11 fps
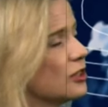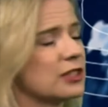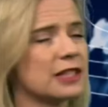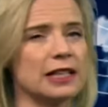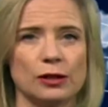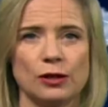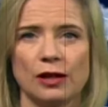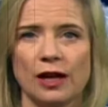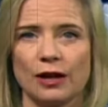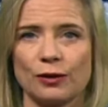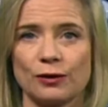Just a little
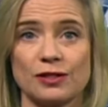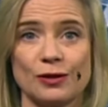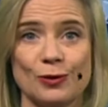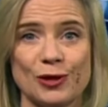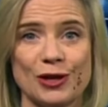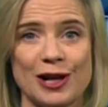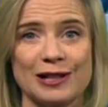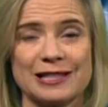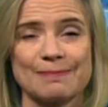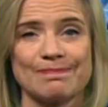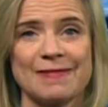cooler across the Northern
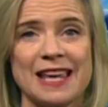Isles.